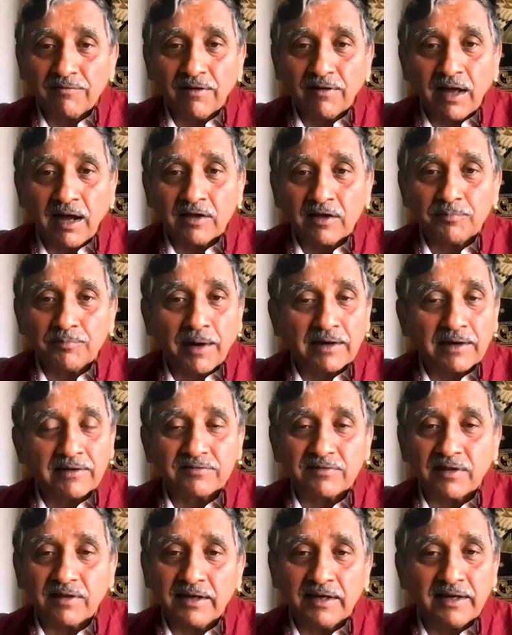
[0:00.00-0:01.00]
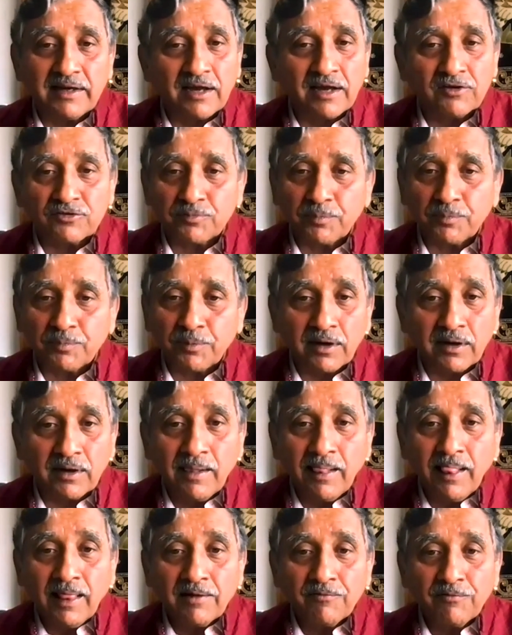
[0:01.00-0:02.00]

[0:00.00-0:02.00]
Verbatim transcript: large Pakistani diaspora,